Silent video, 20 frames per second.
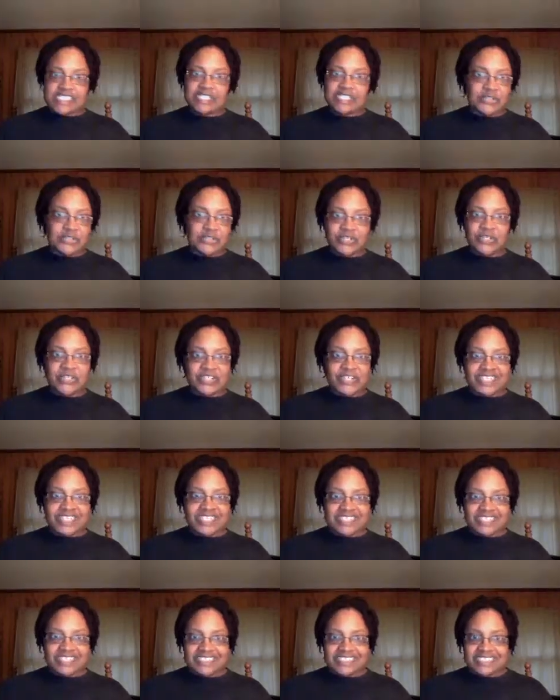Luthor.
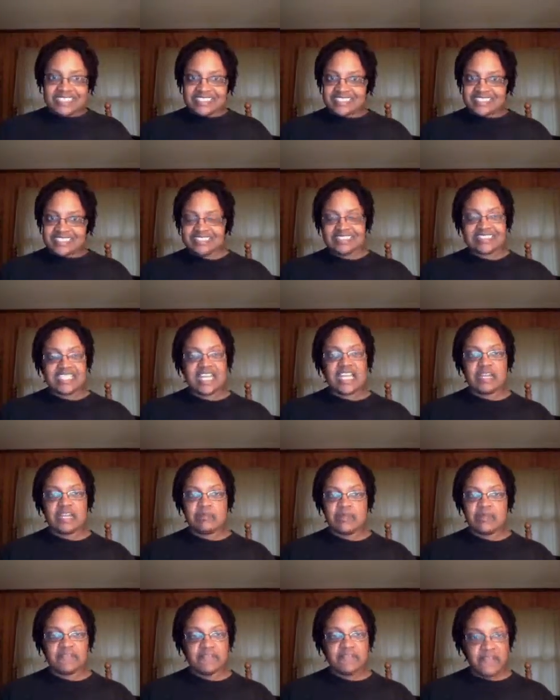Not a
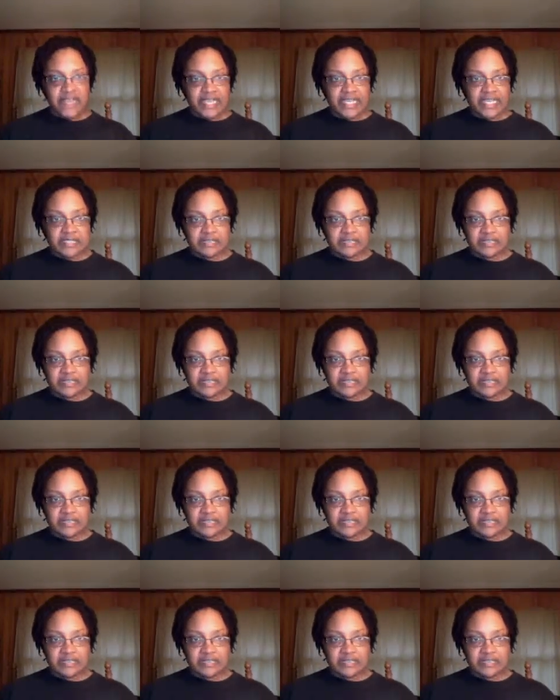big fan.